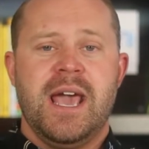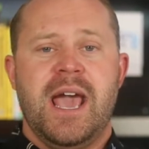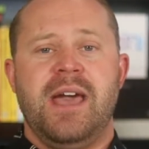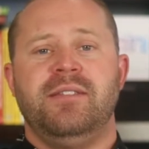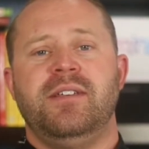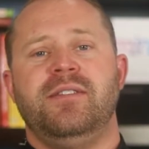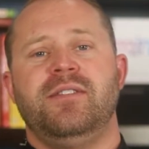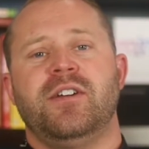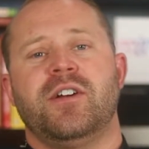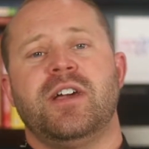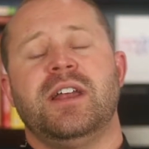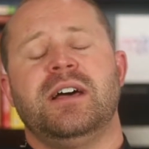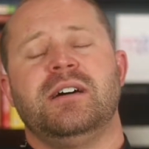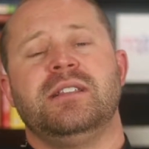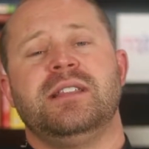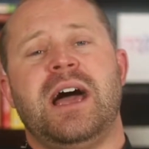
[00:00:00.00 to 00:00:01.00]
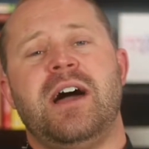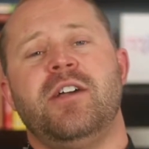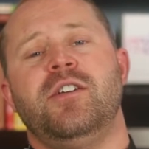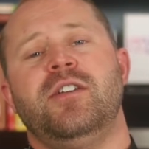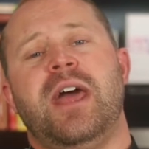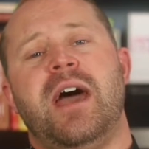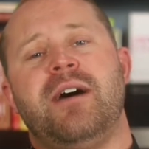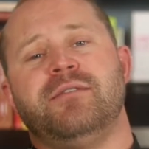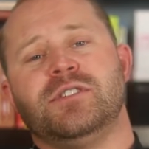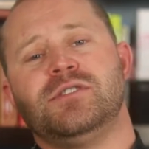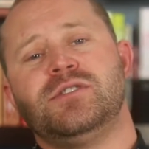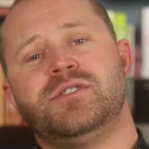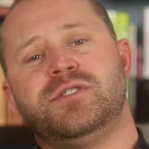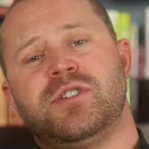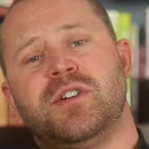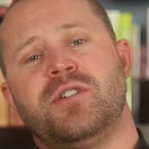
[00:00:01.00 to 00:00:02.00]
and then they're going to allow you to have a
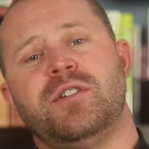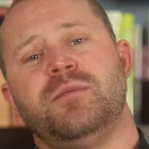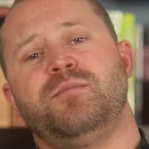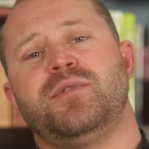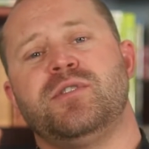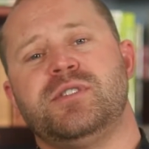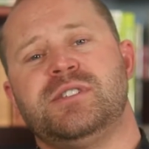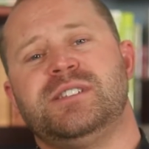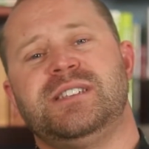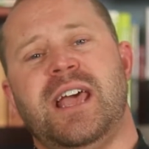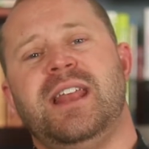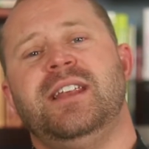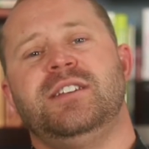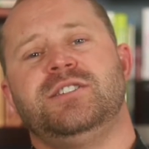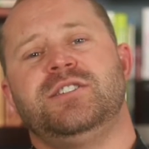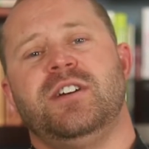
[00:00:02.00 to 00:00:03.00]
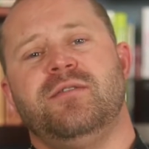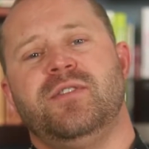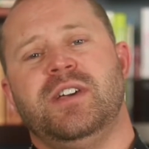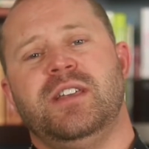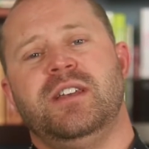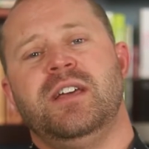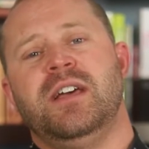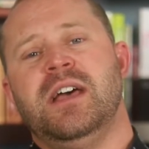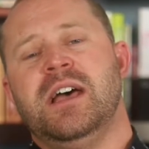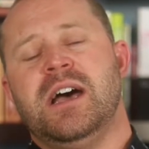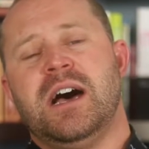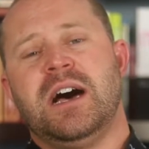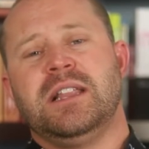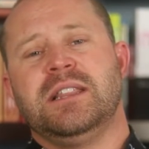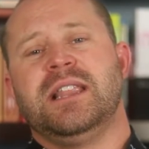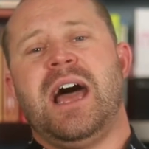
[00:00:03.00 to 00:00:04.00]
certain percentage of it
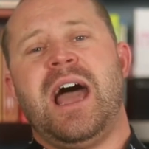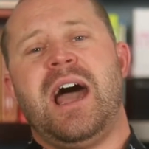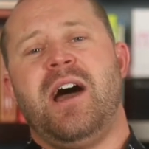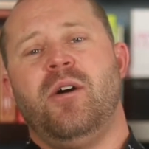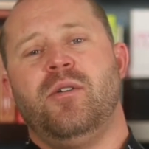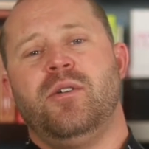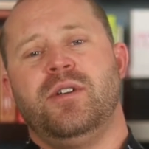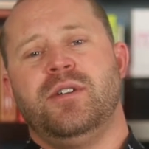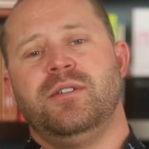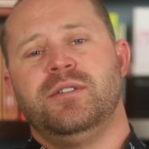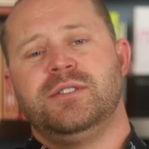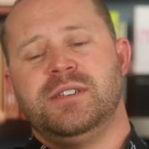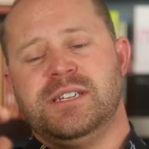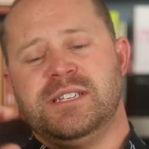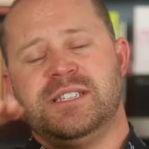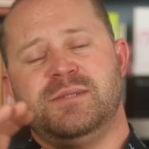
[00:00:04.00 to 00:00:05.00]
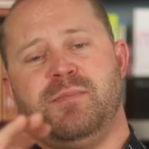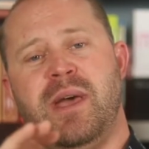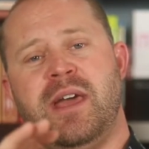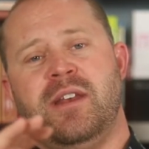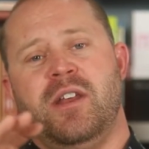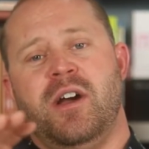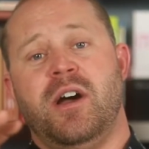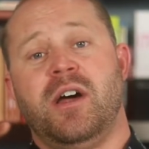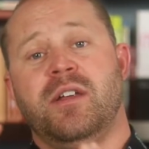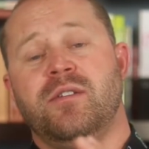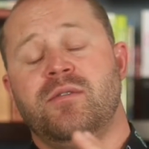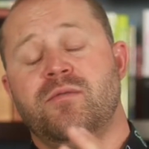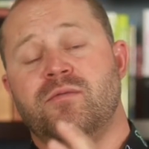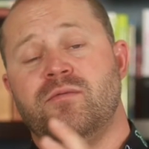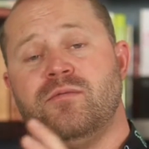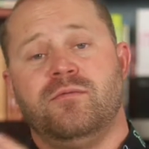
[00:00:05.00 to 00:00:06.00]
allowed to spend on
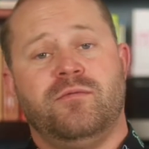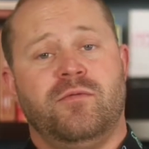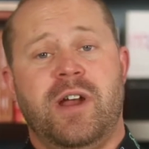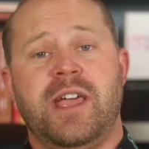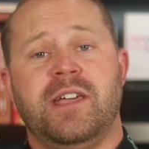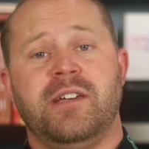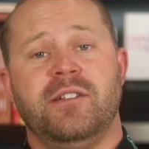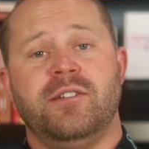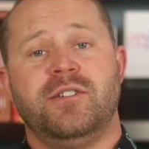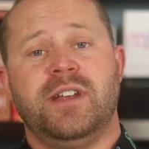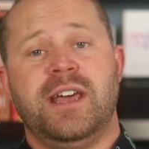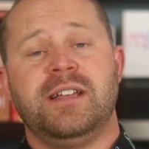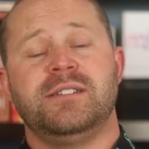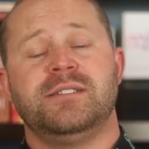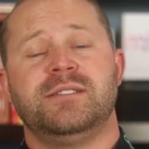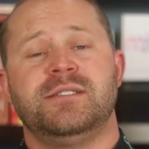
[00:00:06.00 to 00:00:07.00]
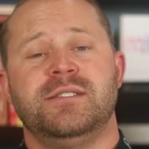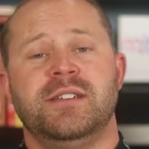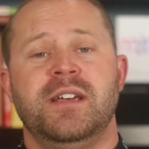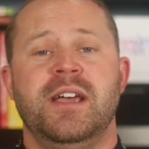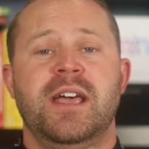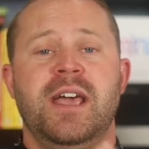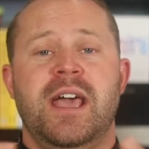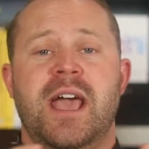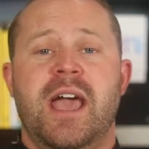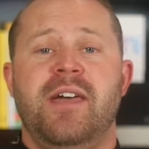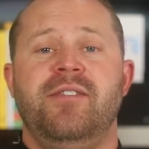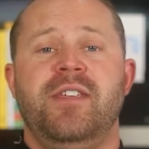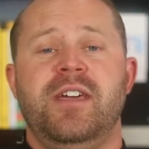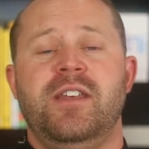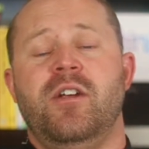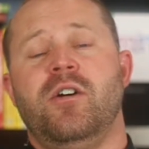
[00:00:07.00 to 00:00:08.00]
regular debts,
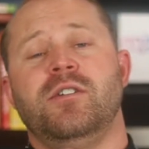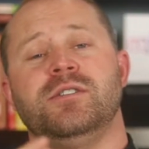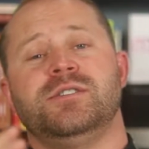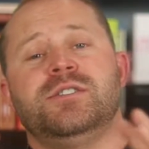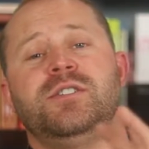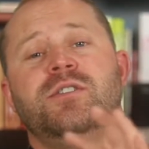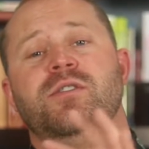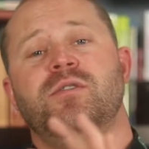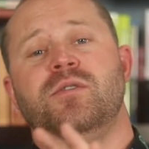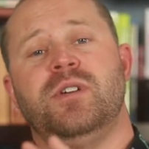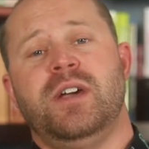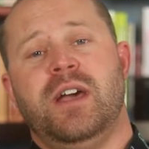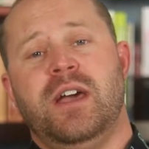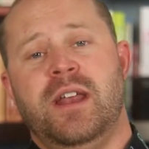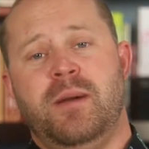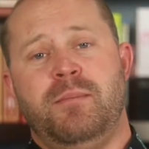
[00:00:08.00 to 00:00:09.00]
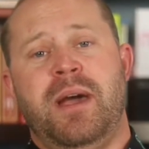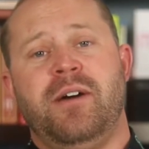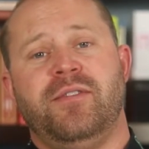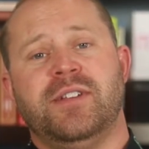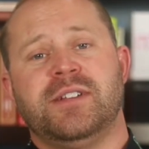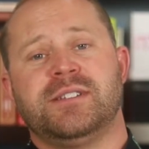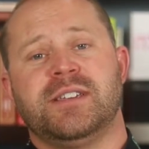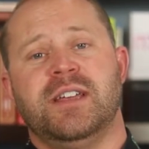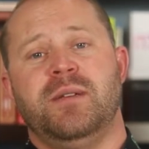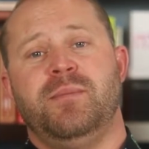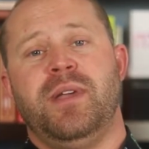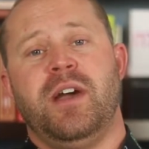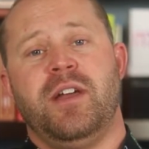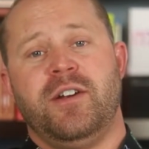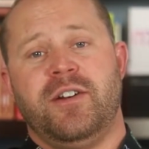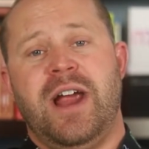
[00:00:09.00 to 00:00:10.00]
and then also an amount that's going to
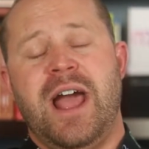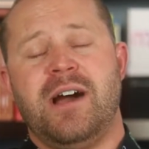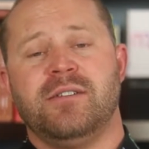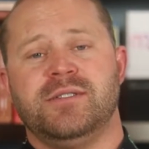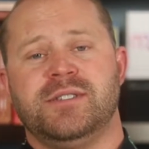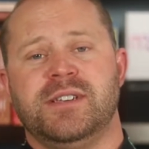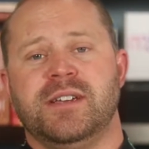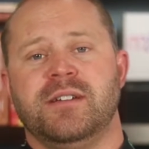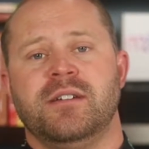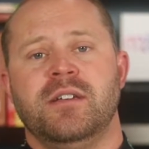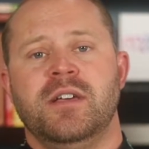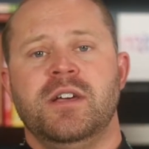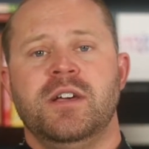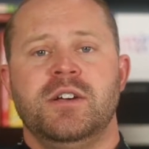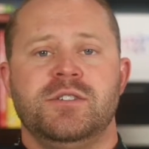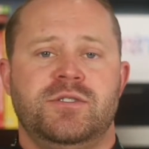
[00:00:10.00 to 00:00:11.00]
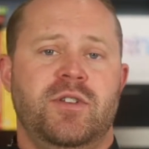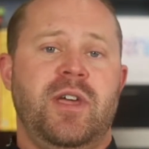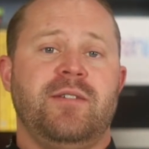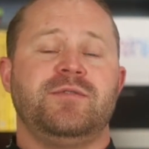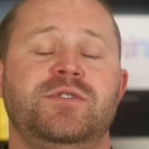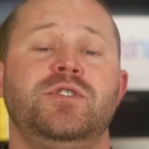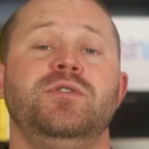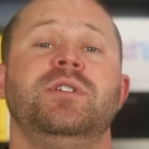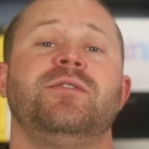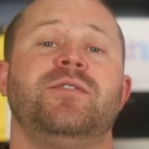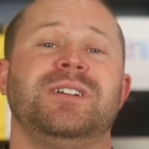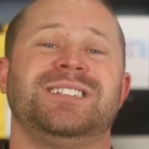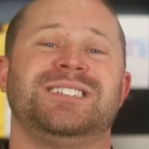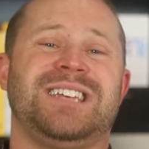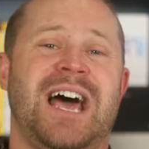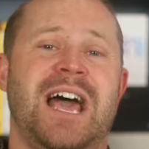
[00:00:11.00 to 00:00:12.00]
be on your housing. So you two
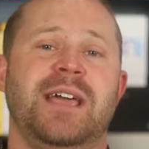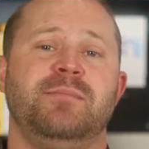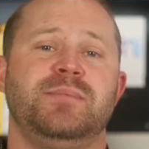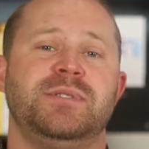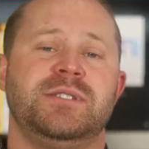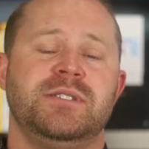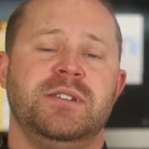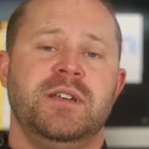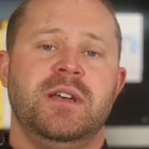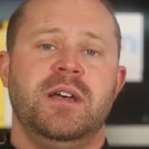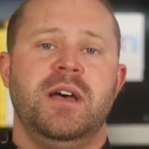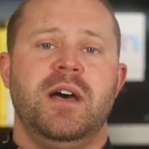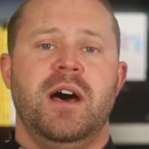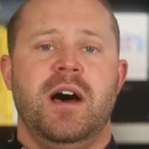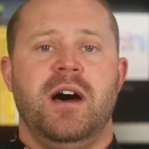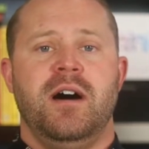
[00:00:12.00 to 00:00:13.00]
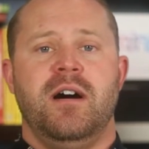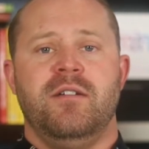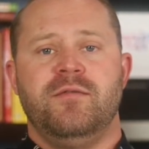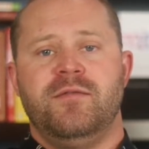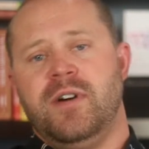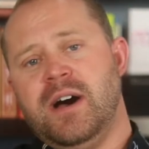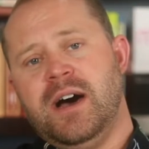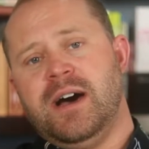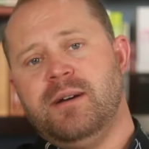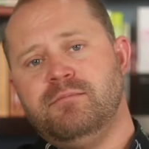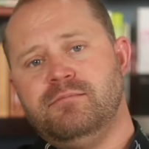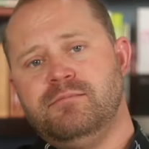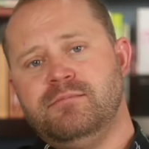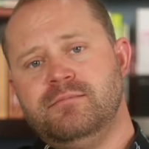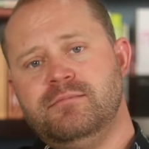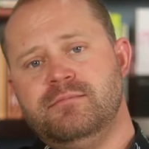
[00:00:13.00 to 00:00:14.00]
different types of
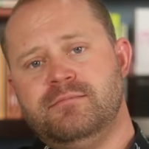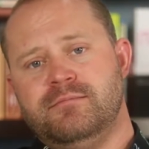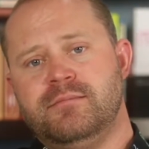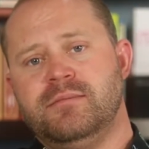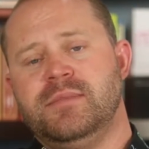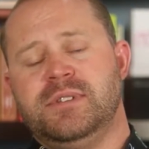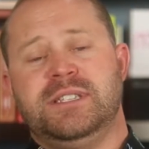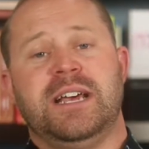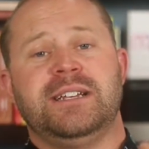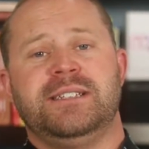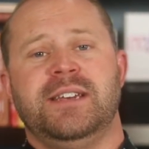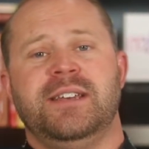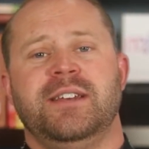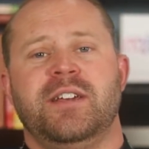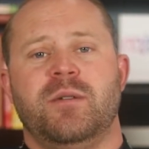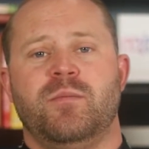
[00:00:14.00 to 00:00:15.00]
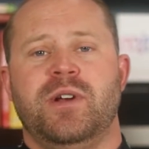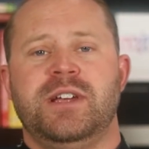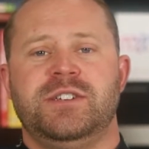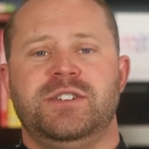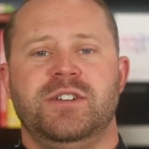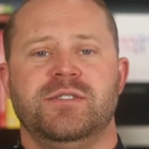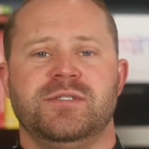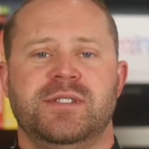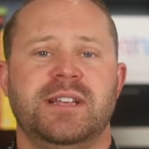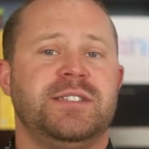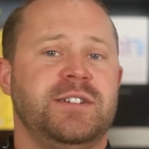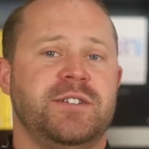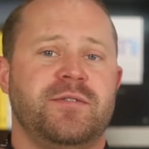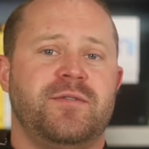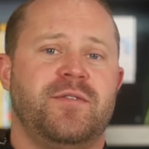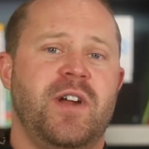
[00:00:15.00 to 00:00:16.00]
debt to income ratios, and that's
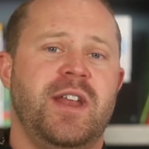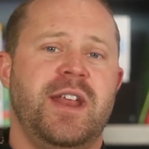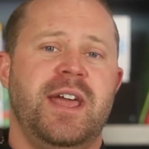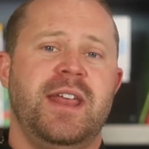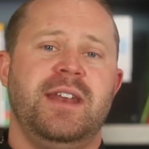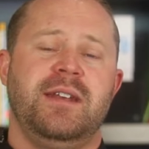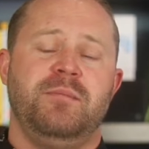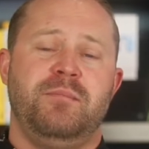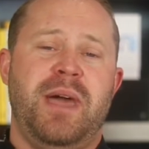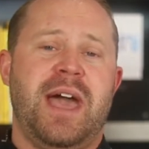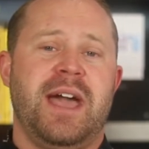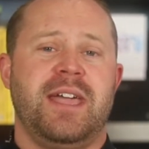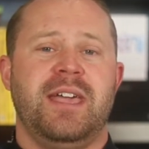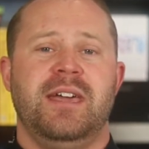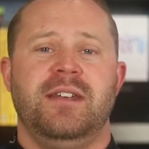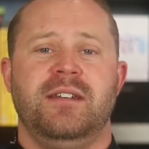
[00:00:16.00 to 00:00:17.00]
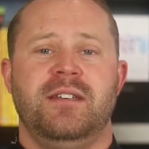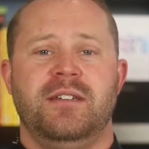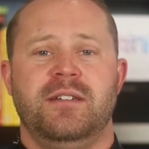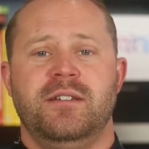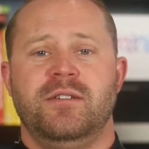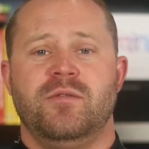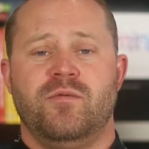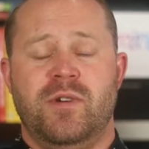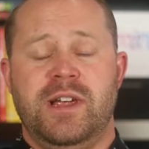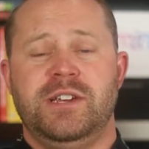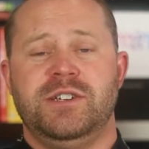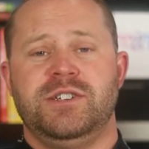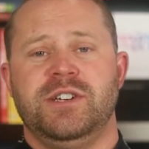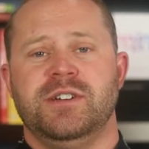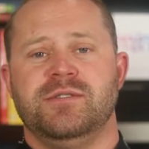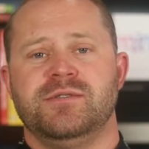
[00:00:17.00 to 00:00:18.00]
your front end and back end
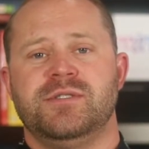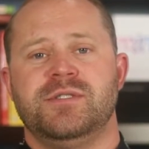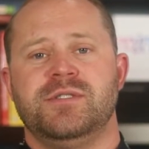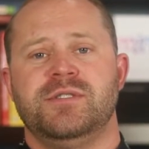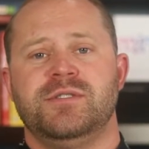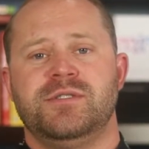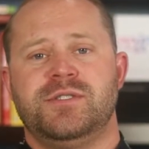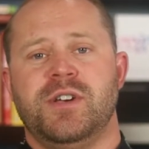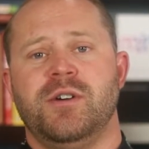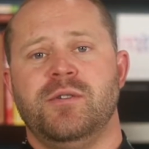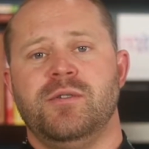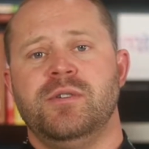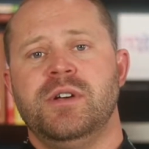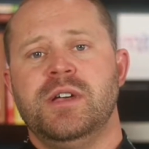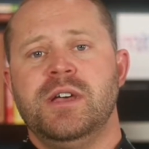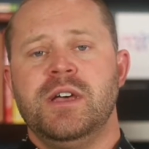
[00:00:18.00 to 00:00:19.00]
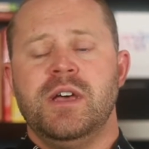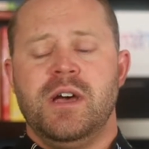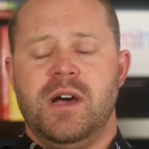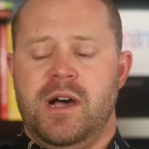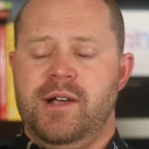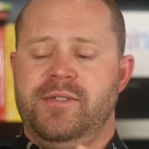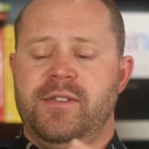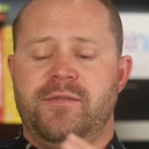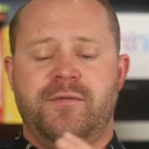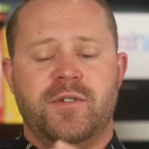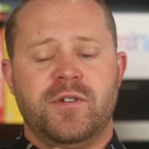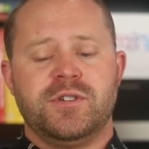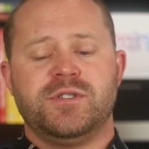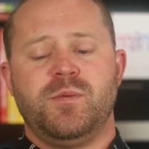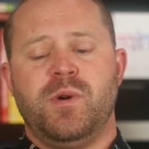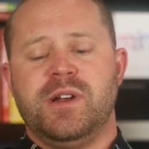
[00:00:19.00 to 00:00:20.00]
ratios. So the
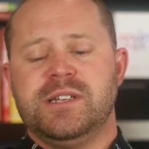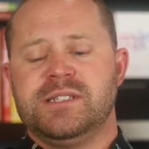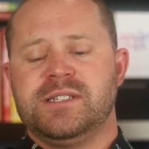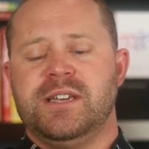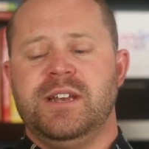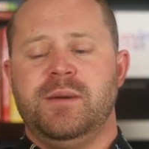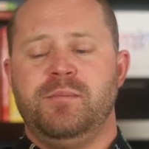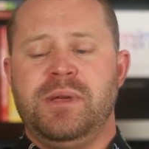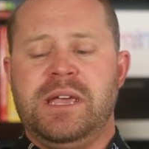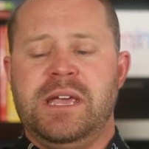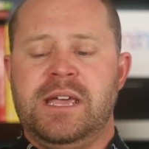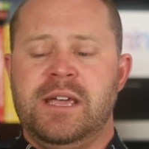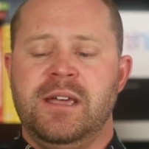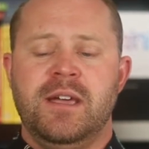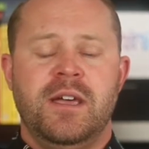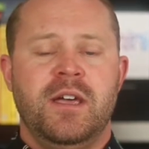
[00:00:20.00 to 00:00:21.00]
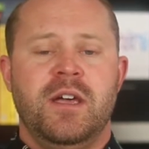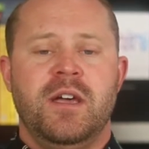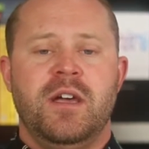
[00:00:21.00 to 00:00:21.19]
first one is going to be